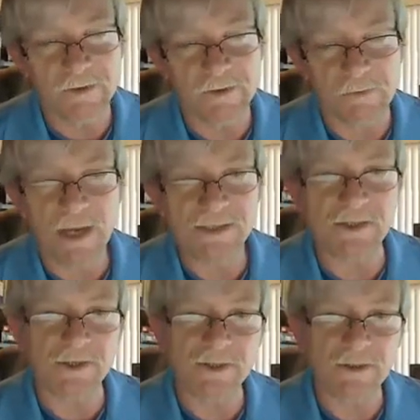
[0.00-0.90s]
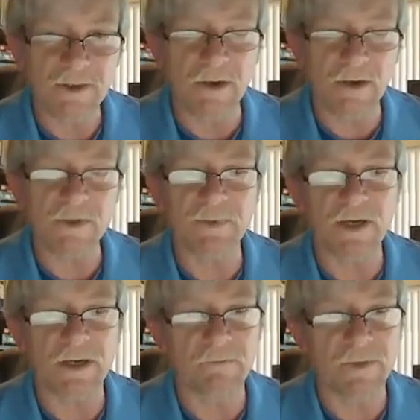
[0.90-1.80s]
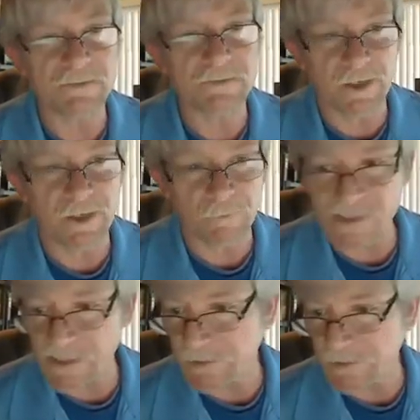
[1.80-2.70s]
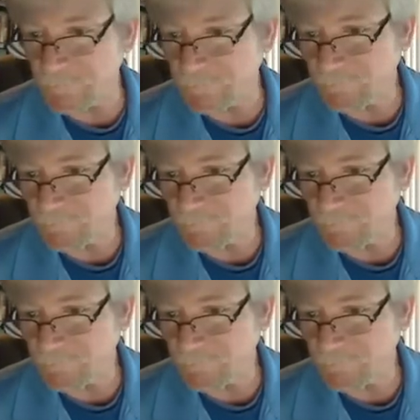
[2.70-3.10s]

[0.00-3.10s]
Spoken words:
to the message that was being missed by our presenter.